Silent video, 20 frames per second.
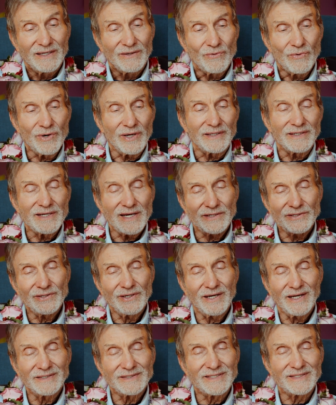What? Now you
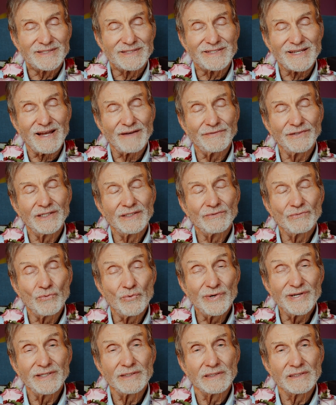got 7
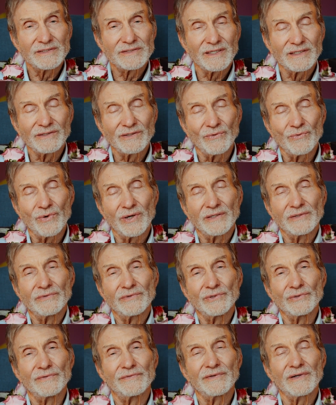wills under one
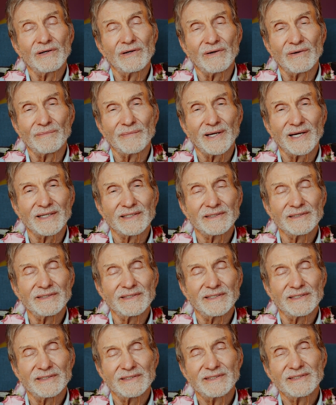roof. Oh my
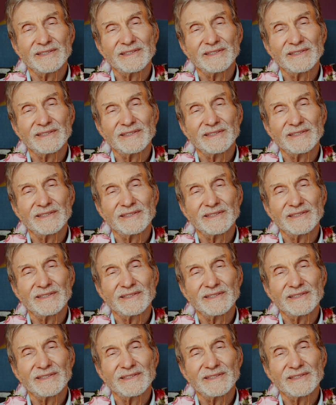goodness.